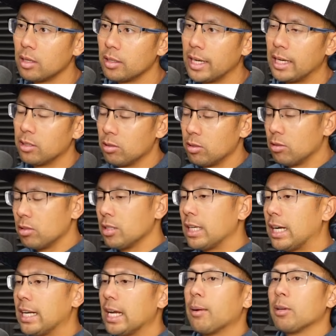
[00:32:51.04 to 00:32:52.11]
Okay, so those are
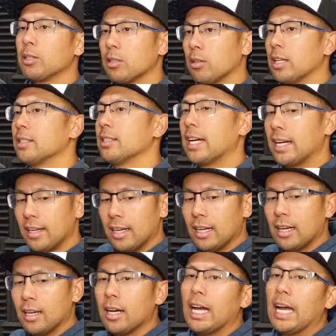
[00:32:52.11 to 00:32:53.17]
dynamic. So let's say
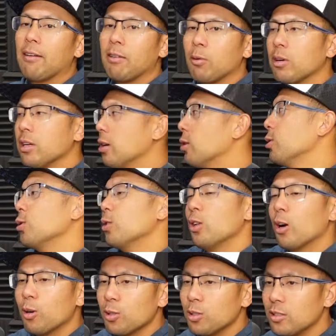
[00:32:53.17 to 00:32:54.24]
everyone
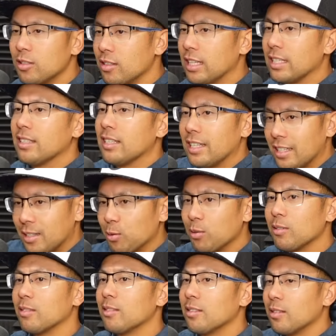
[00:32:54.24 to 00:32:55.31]
knows listening
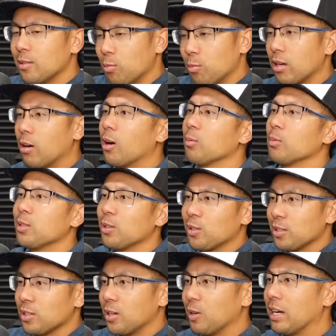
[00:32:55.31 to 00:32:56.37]
what arm
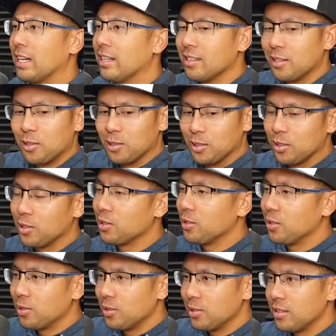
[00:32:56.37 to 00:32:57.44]
circles are, right? Little
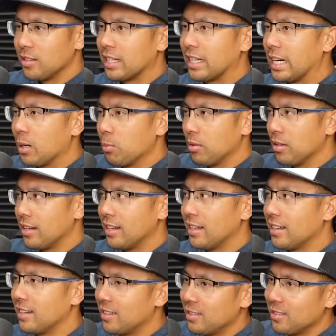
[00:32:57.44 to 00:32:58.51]
circles, you're like an
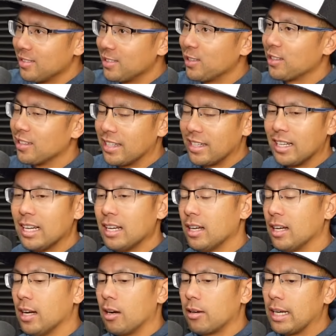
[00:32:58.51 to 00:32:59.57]
airplane and you're circling.
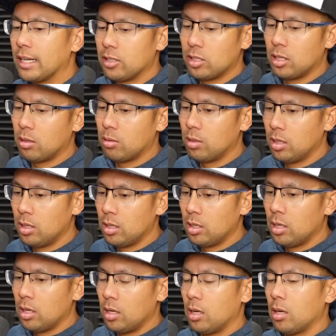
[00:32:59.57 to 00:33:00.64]
Okay, so
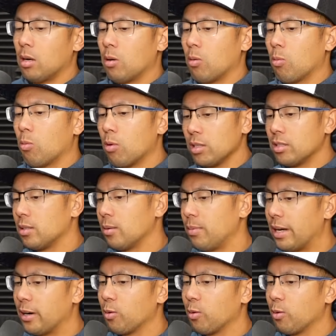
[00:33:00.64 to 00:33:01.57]
what's the better